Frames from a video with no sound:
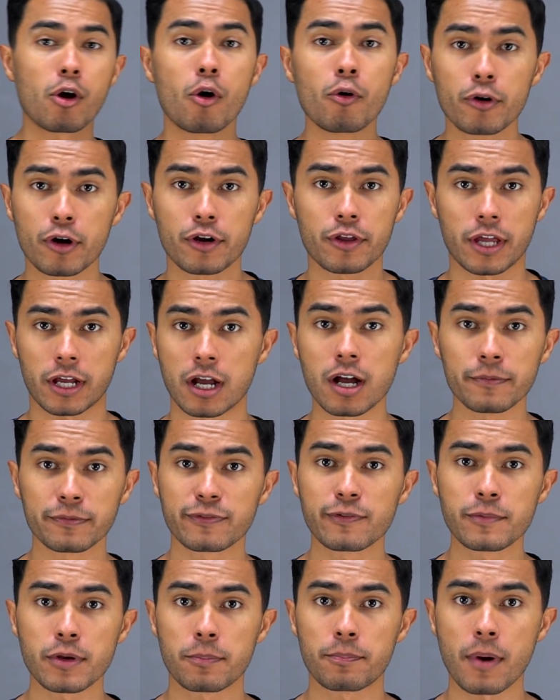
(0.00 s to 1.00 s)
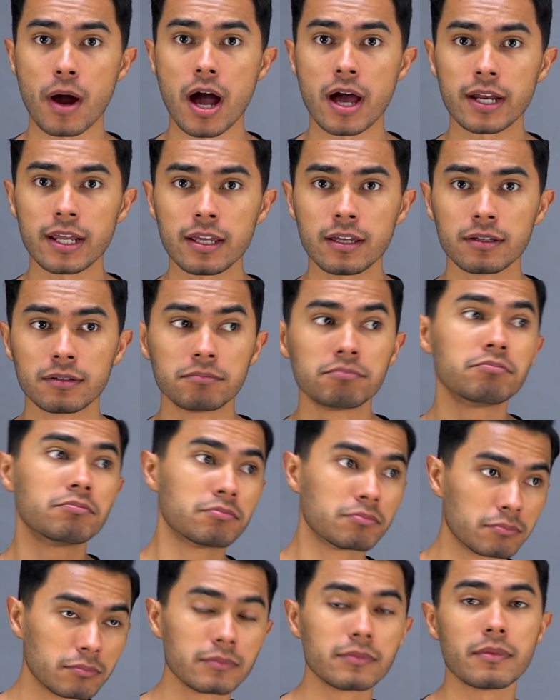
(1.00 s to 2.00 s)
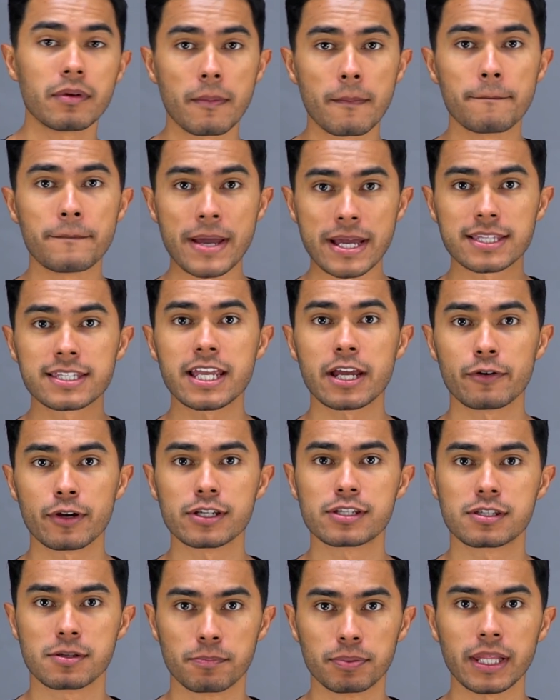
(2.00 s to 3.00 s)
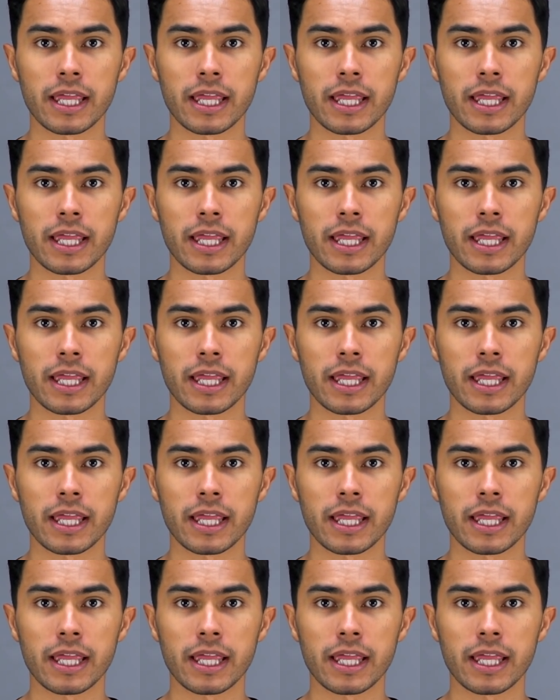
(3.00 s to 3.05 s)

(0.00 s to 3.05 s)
odor that comes from your body, bacteria is to